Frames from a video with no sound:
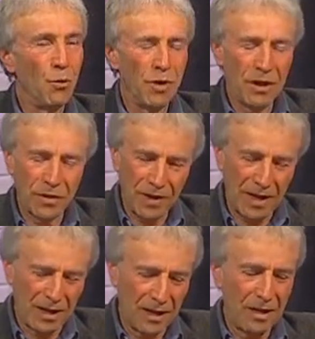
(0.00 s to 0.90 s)
We
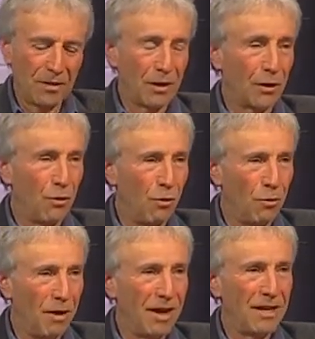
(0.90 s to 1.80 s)
think that a coal
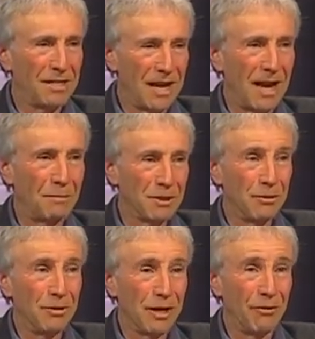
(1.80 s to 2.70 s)
mine is
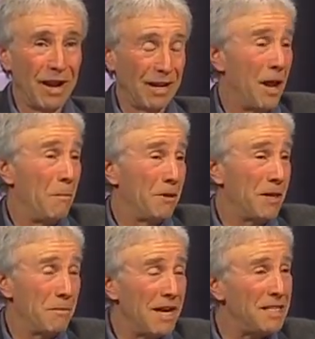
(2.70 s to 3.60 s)
absolutely great. But
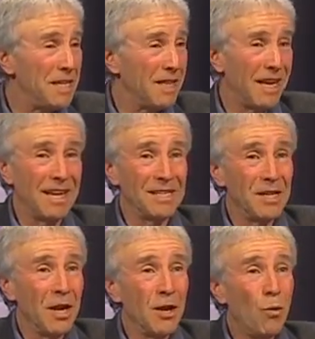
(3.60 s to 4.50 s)
the amazing thing is,
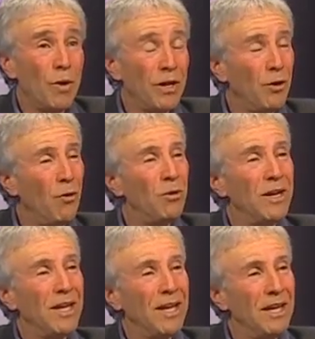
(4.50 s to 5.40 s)
we don't
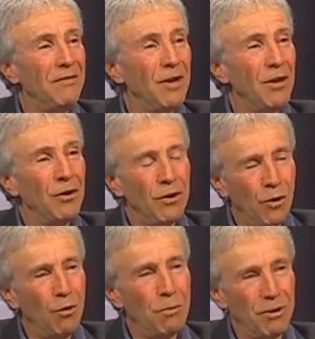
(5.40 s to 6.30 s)
even
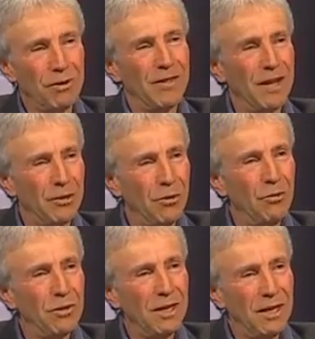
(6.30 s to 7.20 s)
know about it. They
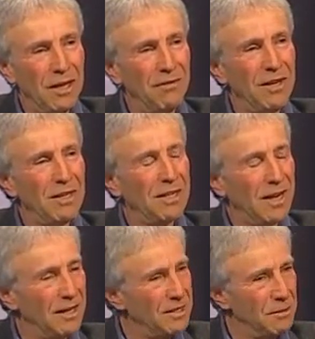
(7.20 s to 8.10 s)
don't even
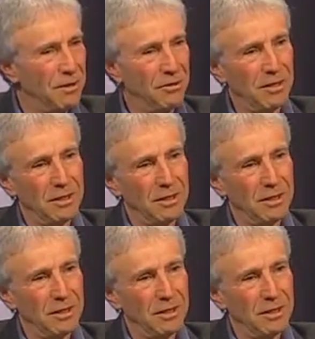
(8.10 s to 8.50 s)
tell us about it.